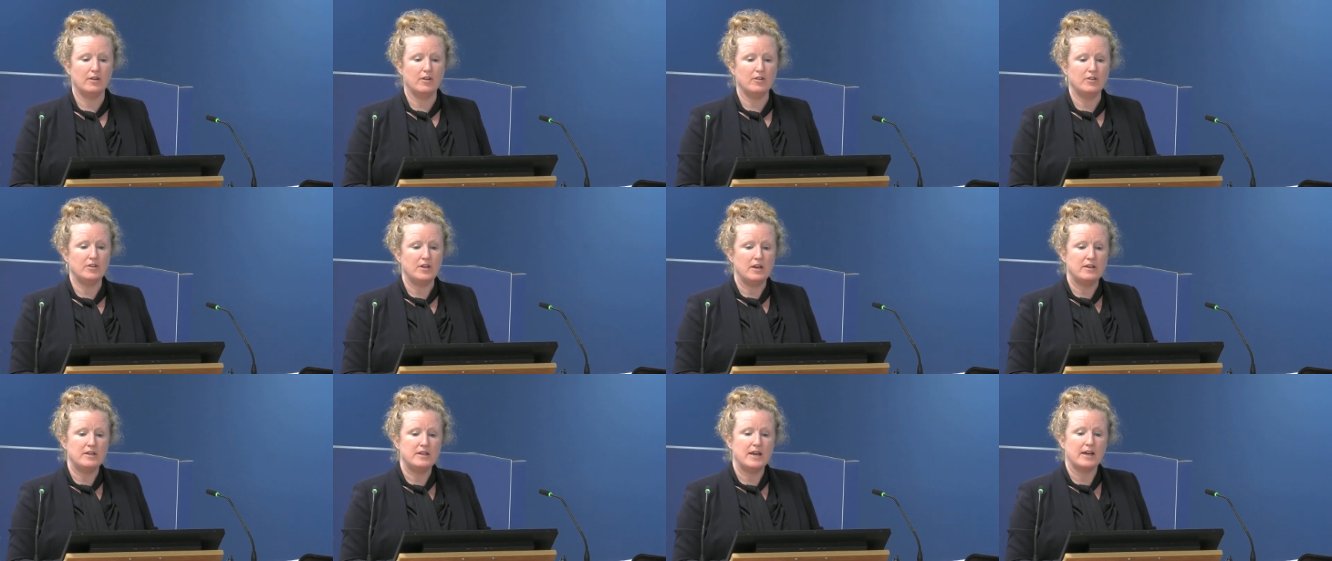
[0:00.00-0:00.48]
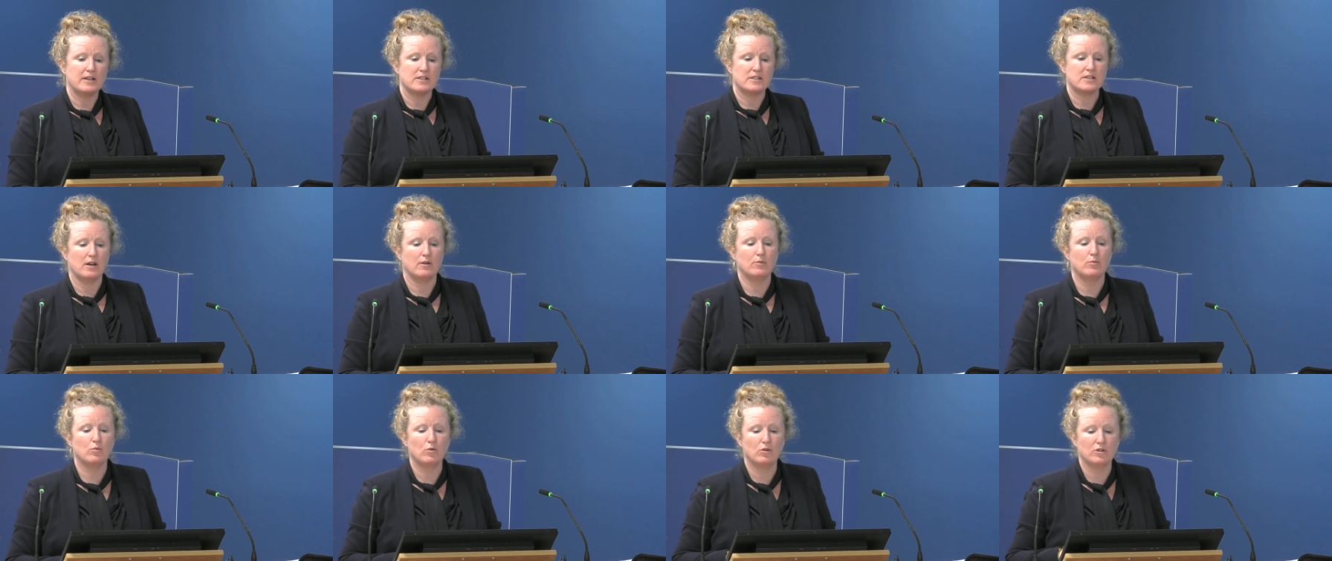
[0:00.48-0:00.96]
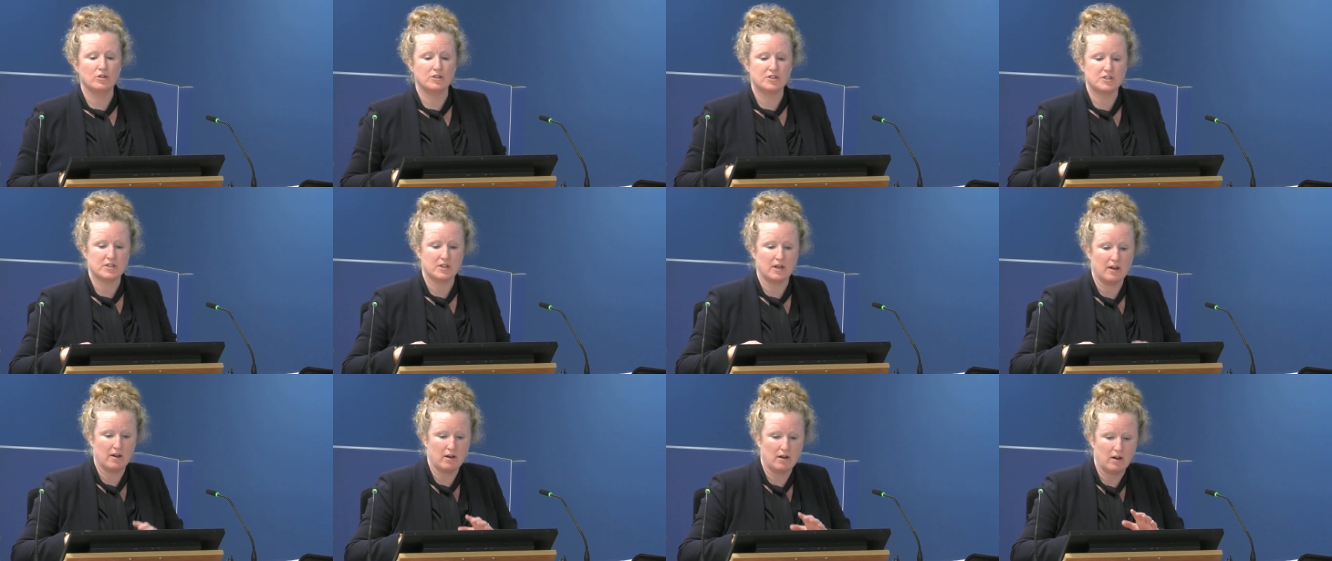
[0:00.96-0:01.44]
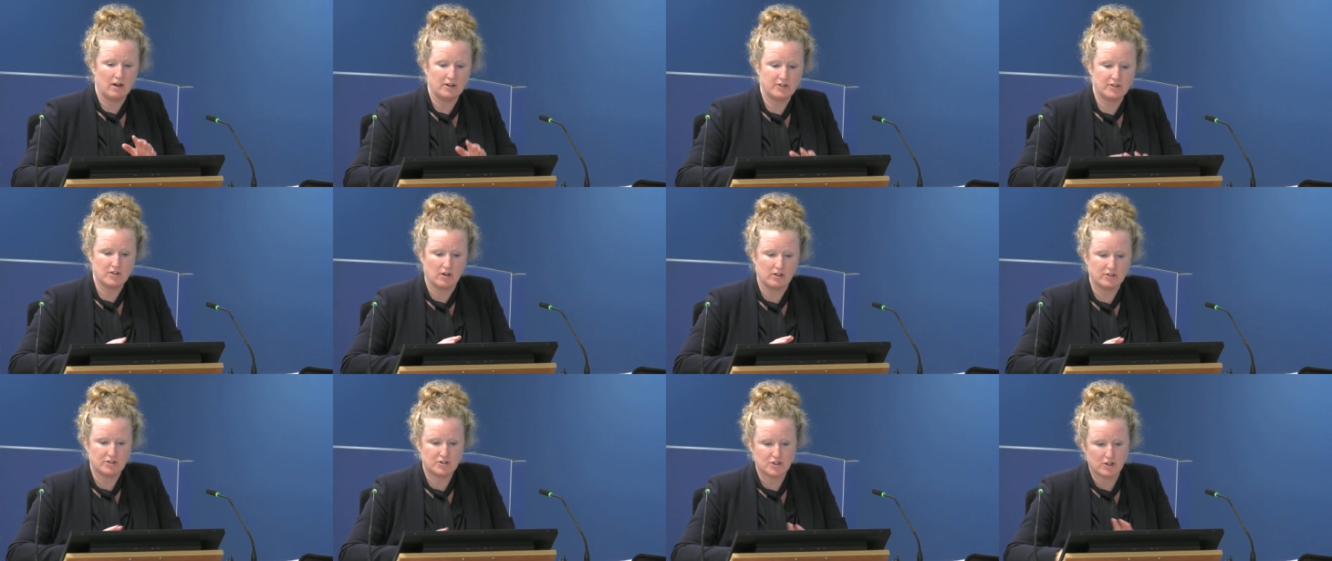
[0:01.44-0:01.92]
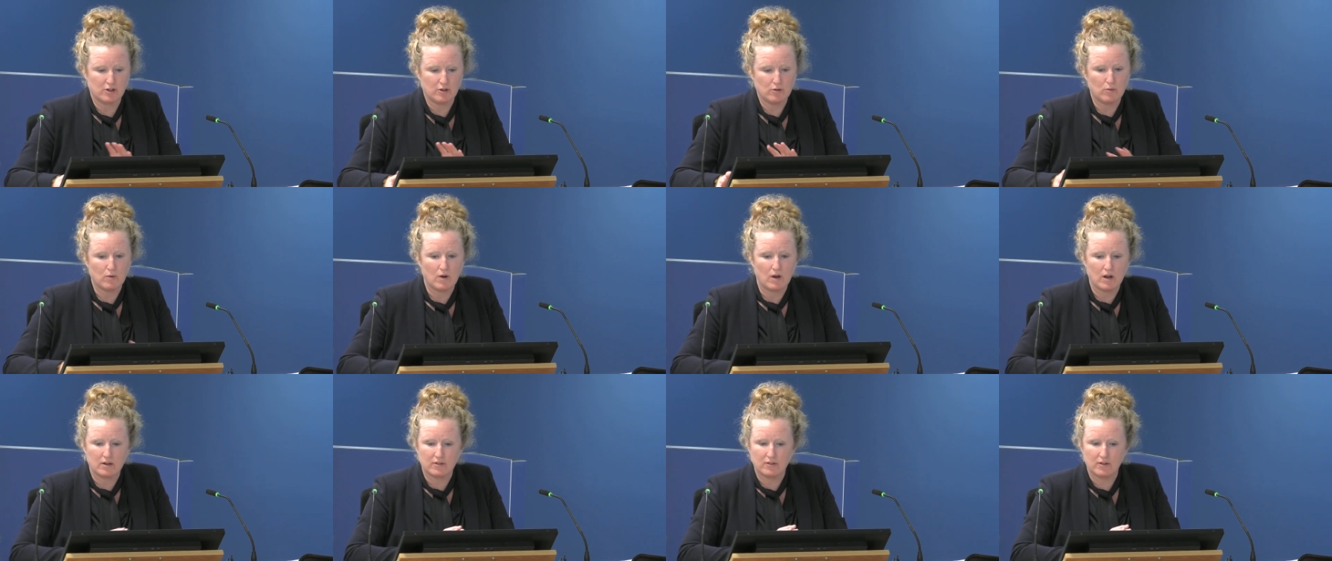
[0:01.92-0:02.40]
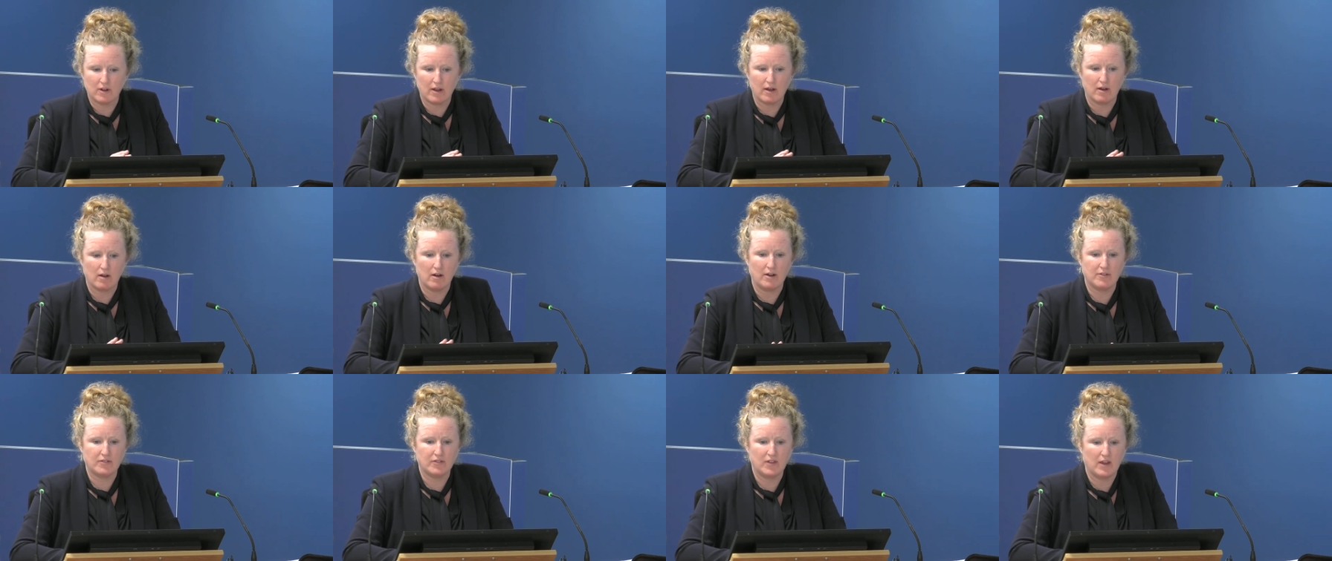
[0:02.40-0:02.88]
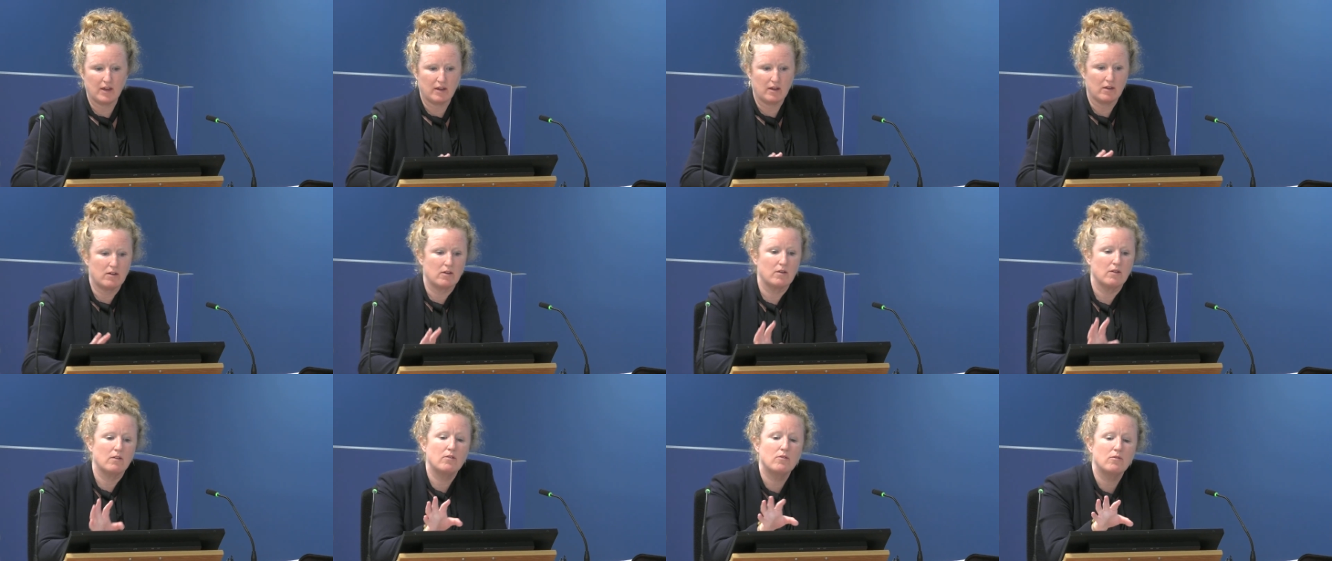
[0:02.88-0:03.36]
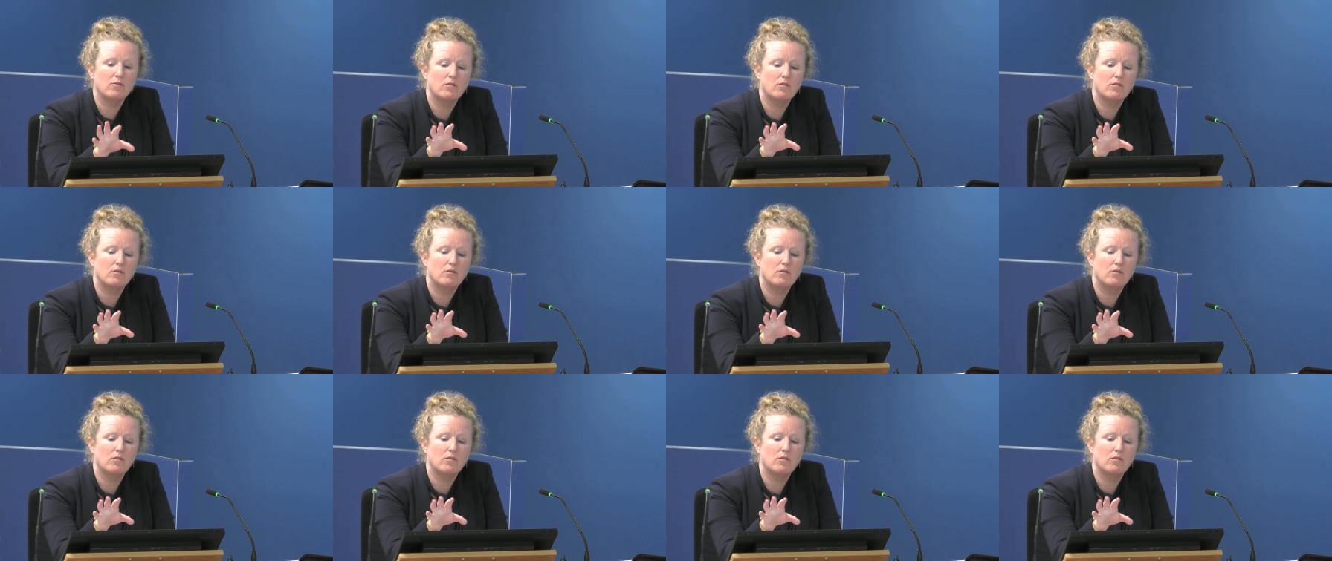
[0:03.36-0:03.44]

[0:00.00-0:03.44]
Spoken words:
Yes, I would. I think